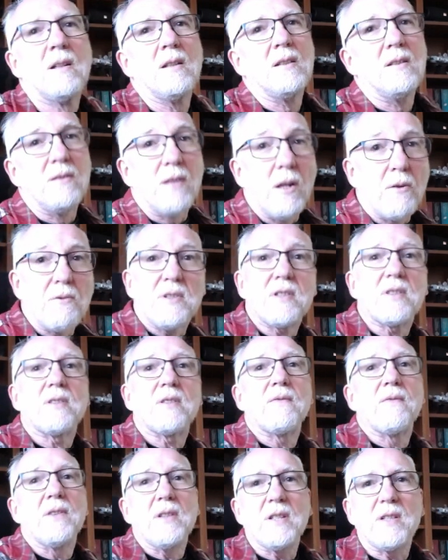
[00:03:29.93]
notes
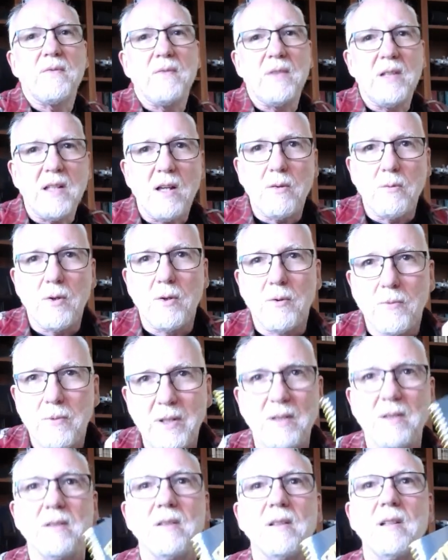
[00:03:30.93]
for this video were
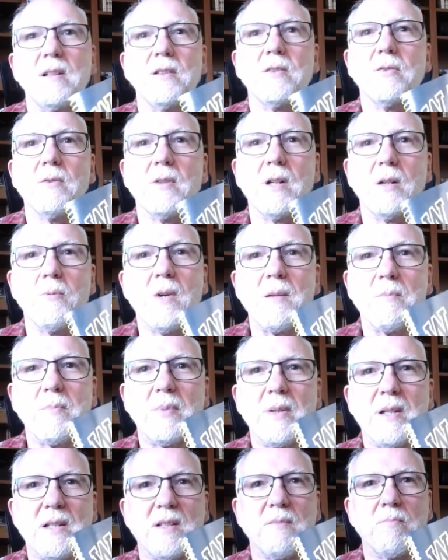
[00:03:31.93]
written into a One
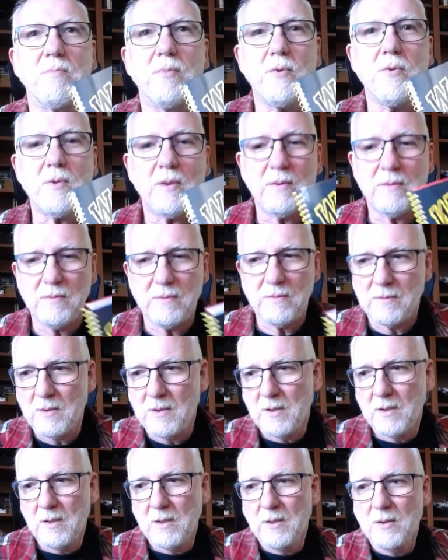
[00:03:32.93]
Piece book
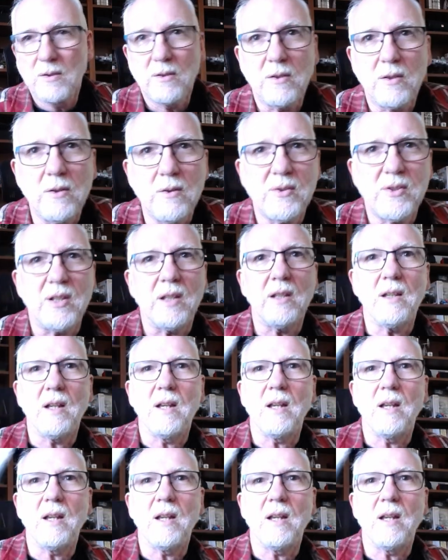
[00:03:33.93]
using